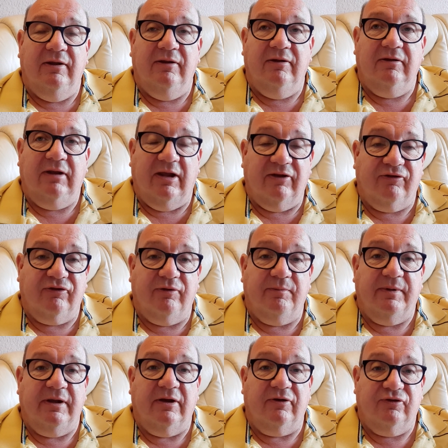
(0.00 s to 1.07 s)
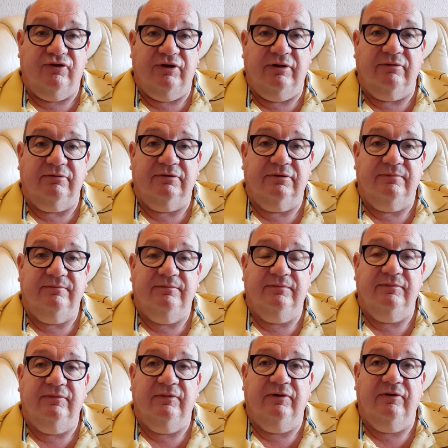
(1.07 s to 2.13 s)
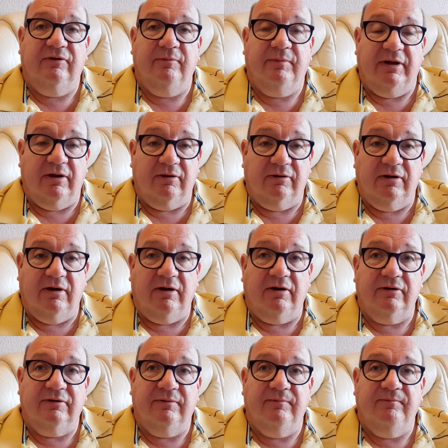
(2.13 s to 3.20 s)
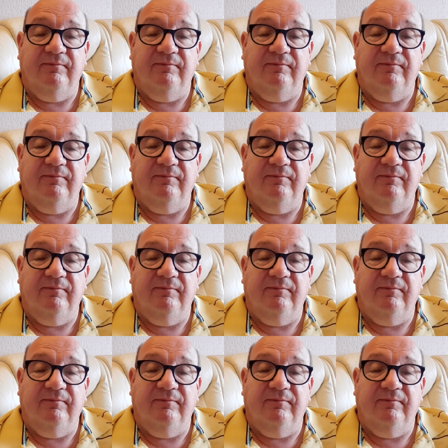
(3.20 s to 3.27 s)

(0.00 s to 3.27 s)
Yes, to be our shield, to be our guard,